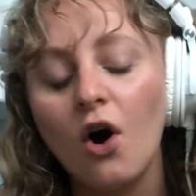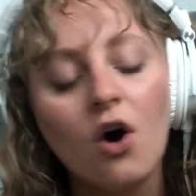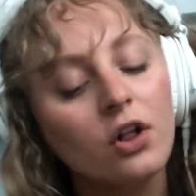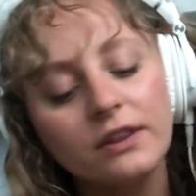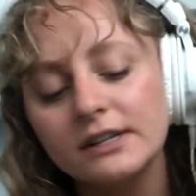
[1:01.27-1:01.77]

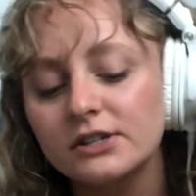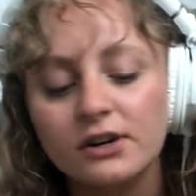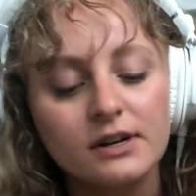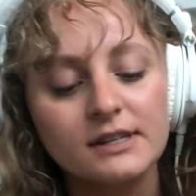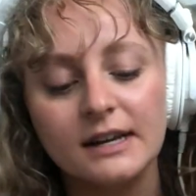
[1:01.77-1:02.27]
all these
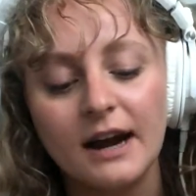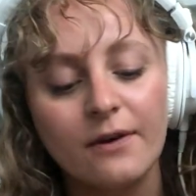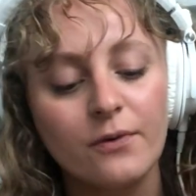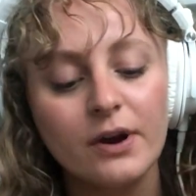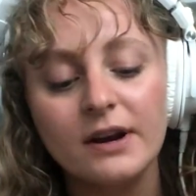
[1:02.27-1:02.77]
songs that
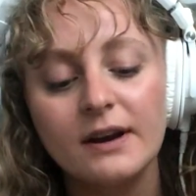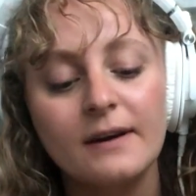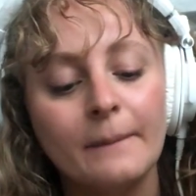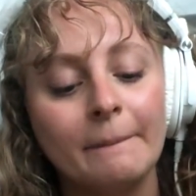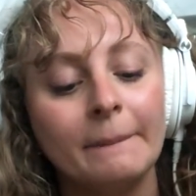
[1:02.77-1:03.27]
I've
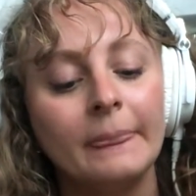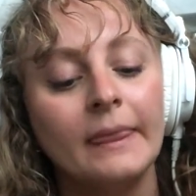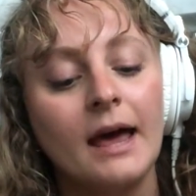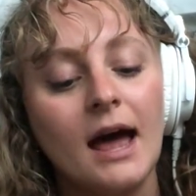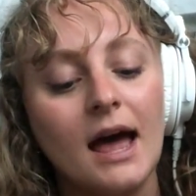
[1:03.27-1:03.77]
written
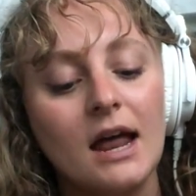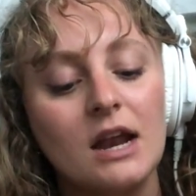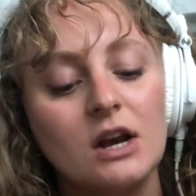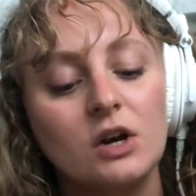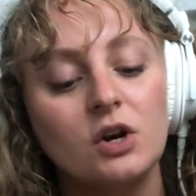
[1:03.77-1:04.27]

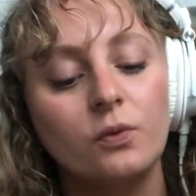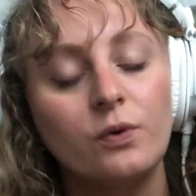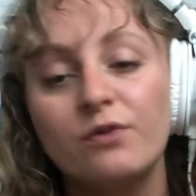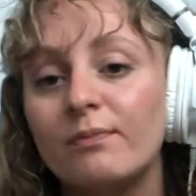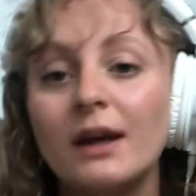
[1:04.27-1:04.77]
and
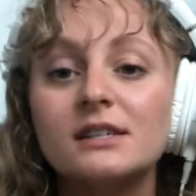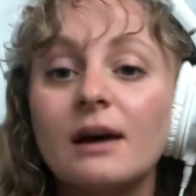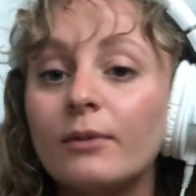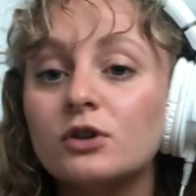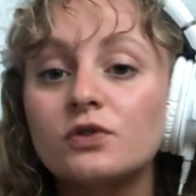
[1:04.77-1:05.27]
we've made
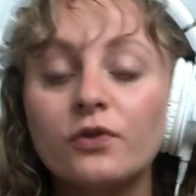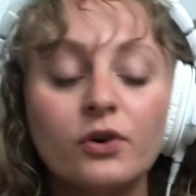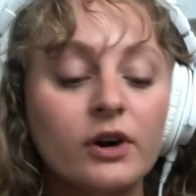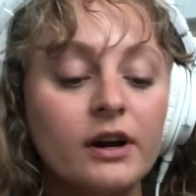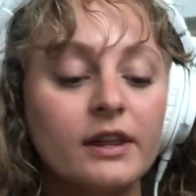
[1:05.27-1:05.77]
demos
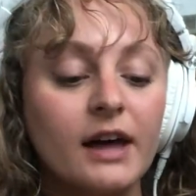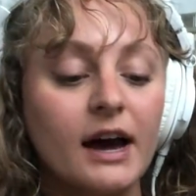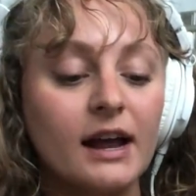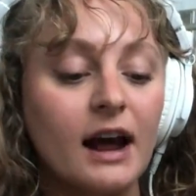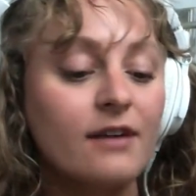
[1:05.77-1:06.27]
for
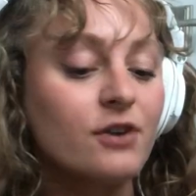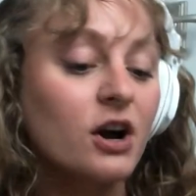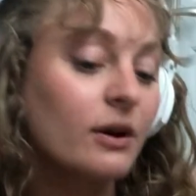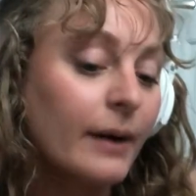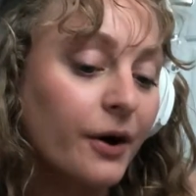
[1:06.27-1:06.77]
that have
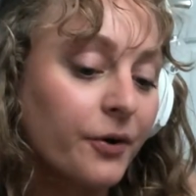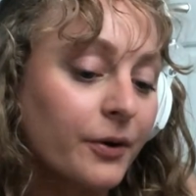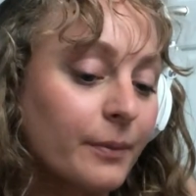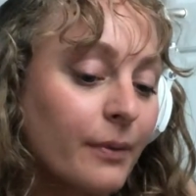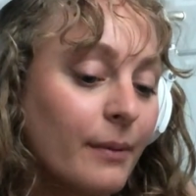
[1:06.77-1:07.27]
not come out
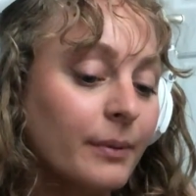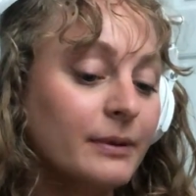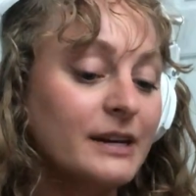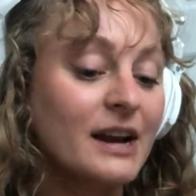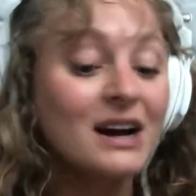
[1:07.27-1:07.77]
or
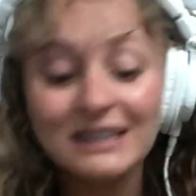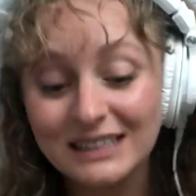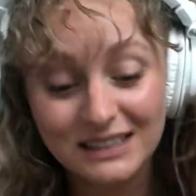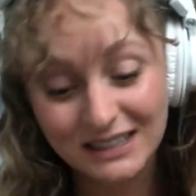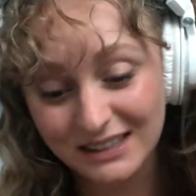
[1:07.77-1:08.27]
probably not
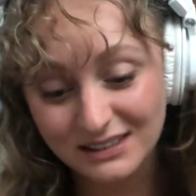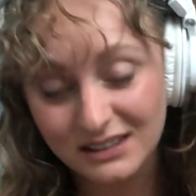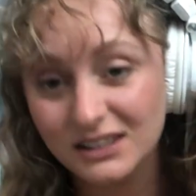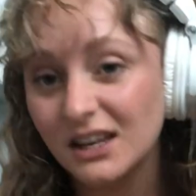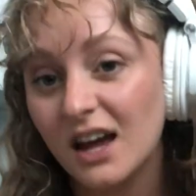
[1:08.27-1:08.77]
gonna
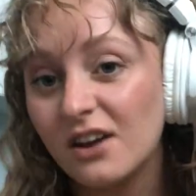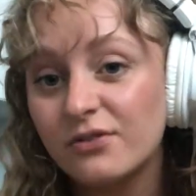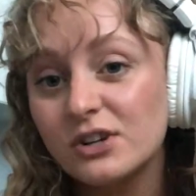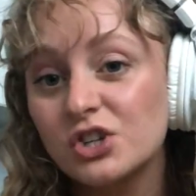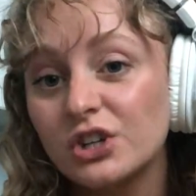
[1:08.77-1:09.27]
get
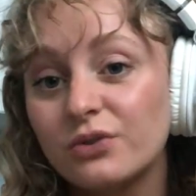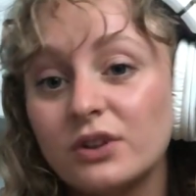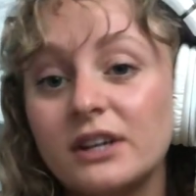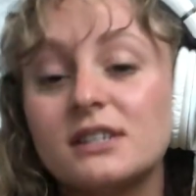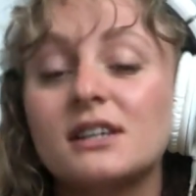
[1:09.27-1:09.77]
officially
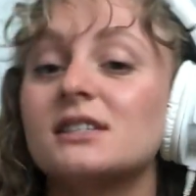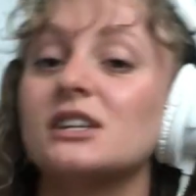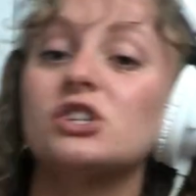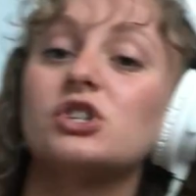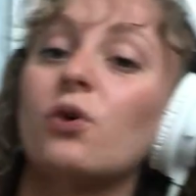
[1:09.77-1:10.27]
released because they
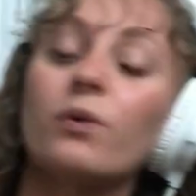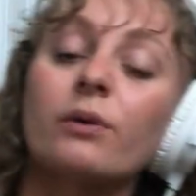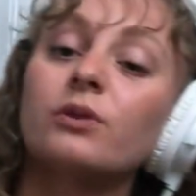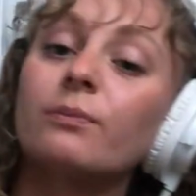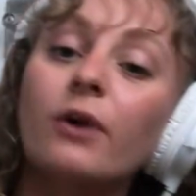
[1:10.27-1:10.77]
just don't work
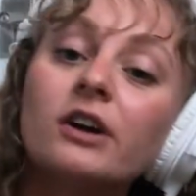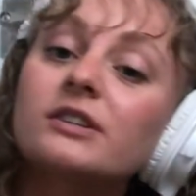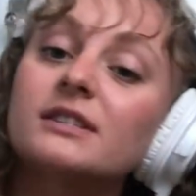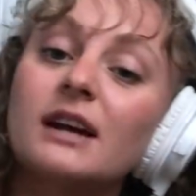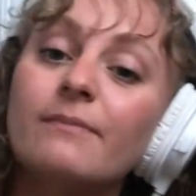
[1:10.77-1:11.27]
with the
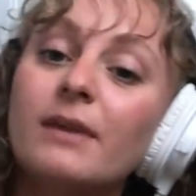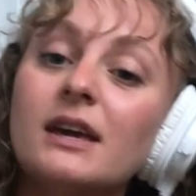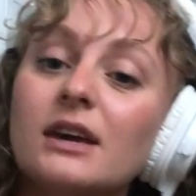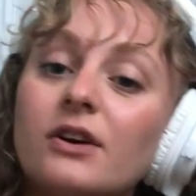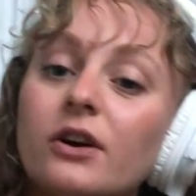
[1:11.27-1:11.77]
projects that I'm
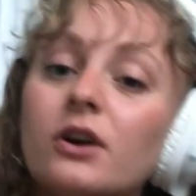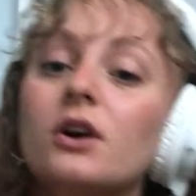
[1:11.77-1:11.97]
making or